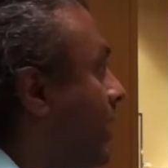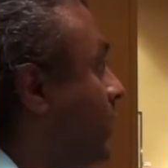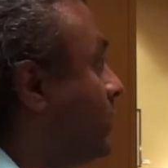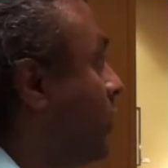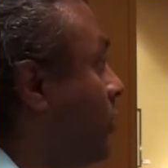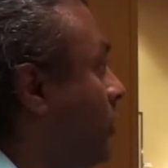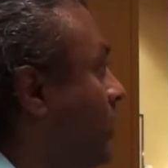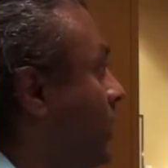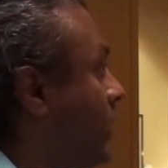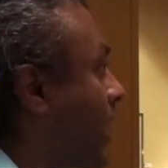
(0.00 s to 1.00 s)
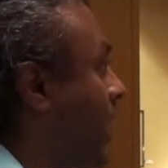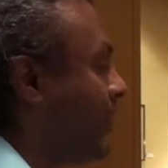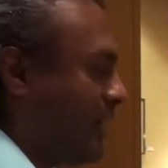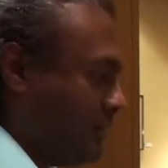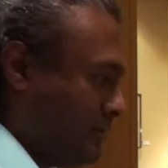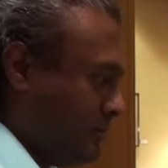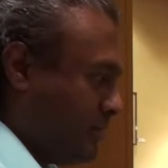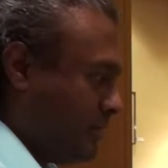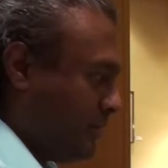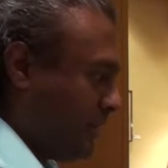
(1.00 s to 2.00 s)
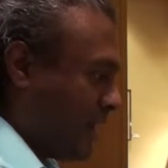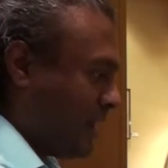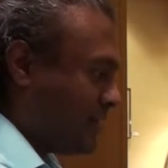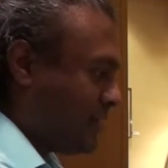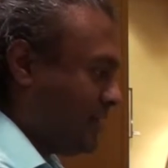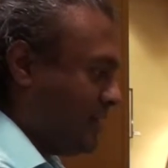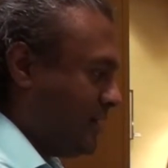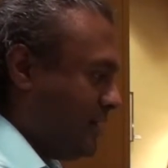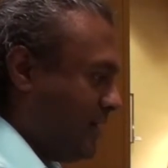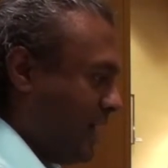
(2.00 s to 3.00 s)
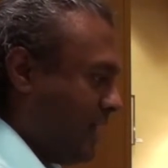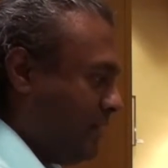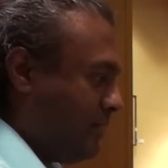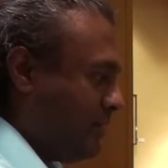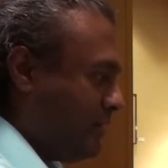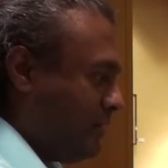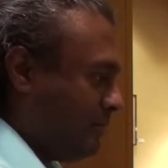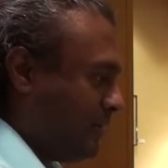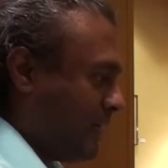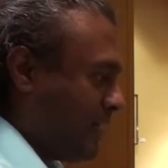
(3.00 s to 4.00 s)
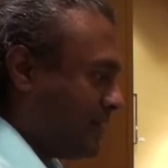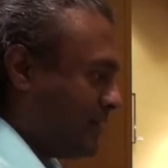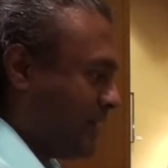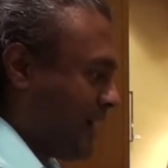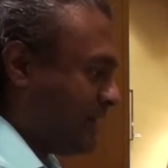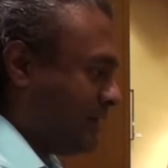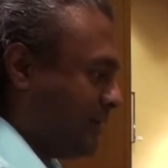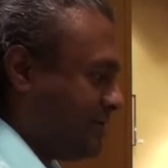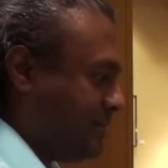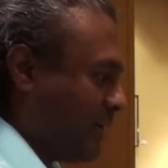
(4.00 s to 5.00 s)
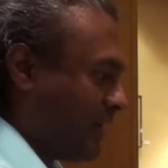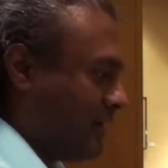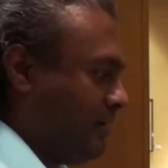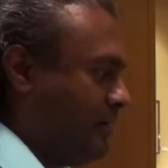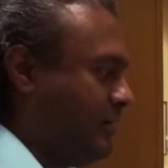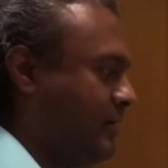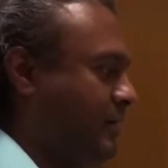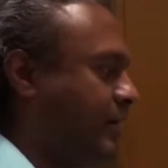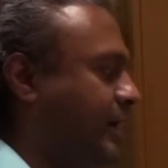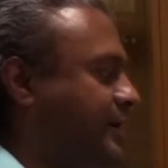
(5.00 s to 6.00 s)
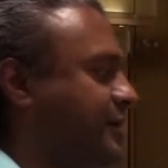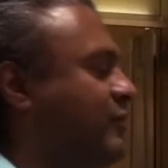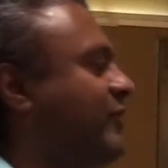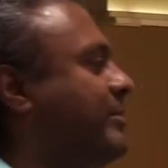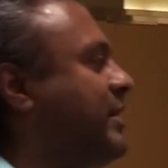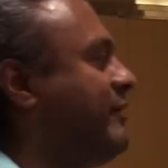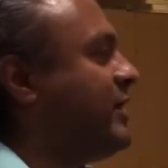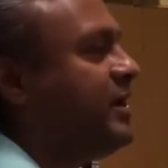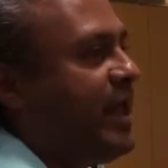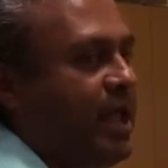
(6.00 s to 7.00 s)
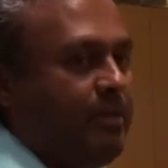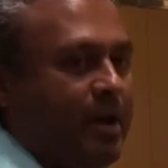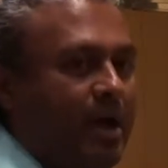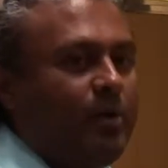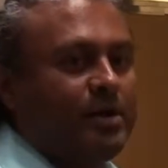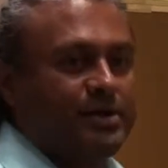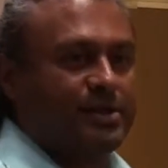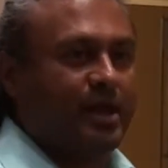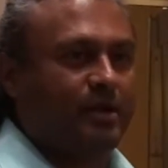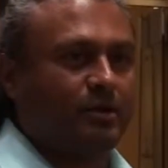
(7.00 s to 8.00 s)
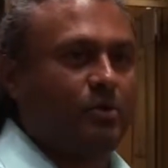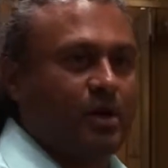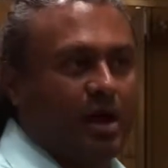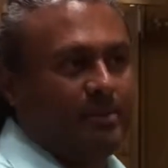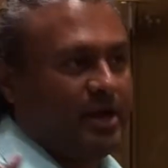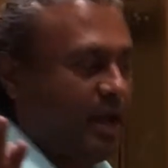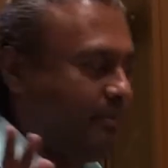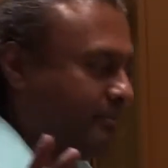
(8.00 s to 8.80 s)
hello, comma, plus name, plus exclamation mark, right? So if I'm given a name, I want it to say hello, comma, name.